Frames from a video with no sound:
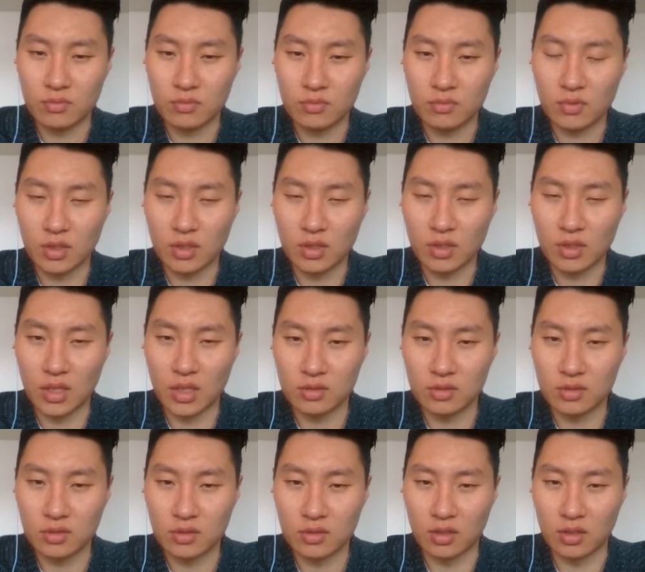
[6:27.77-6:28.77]
Yeah.
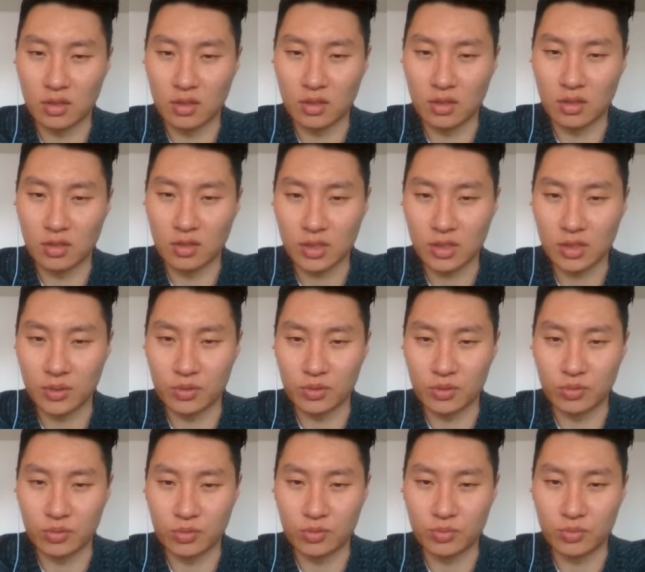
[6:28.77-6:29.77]
For example,
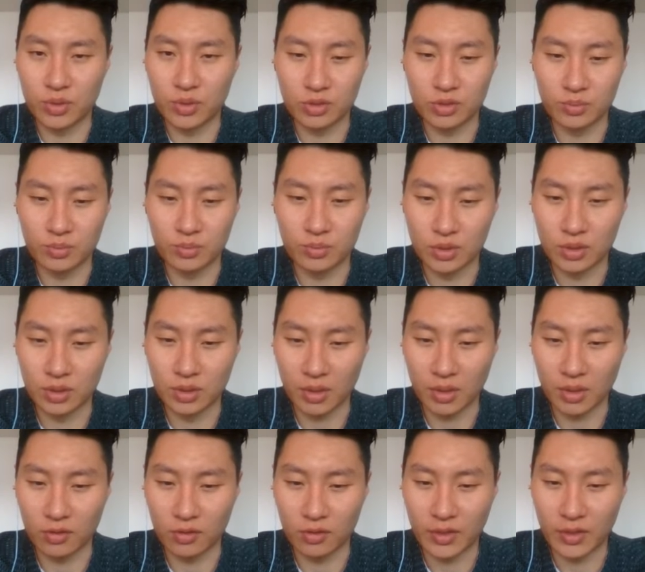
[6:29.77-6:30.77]
you want to put some
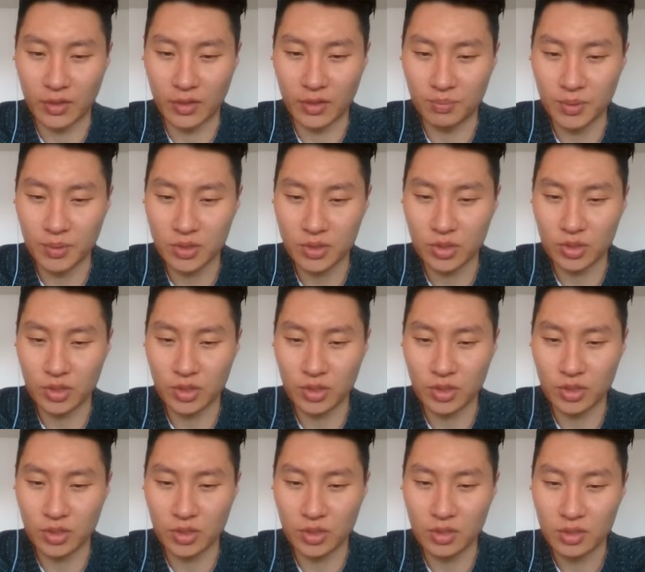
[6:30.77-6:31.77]
kind of fancy
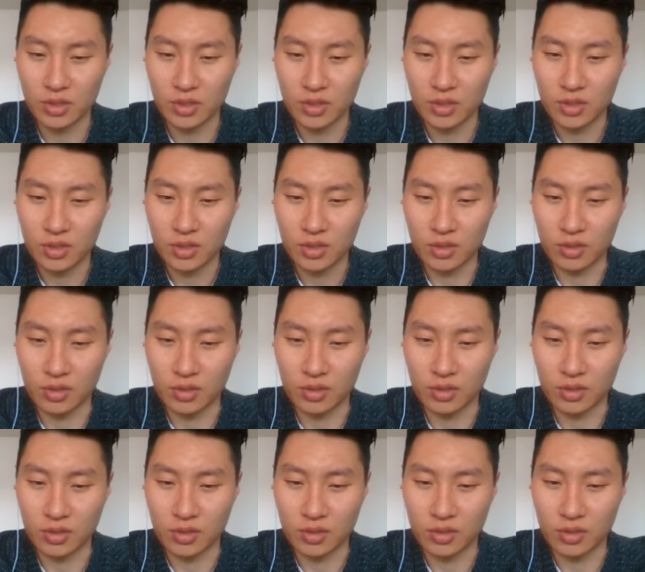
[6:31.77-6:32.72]
picture. You click